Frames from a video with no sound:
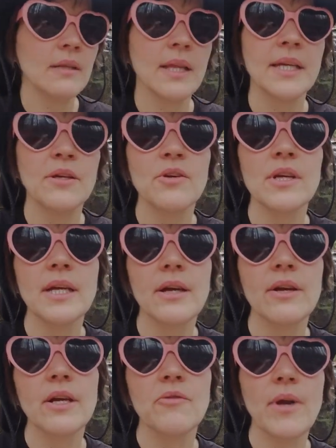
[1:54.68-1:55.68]
Like you could
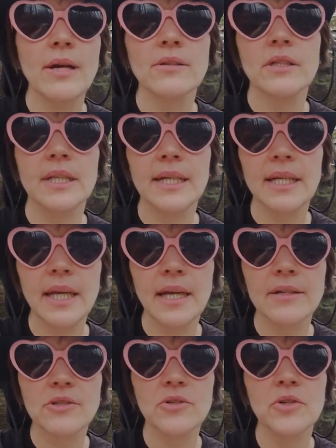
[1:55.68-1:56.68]
carry around a lit
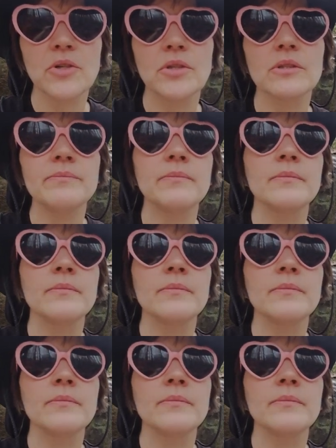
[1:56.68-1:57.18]
candle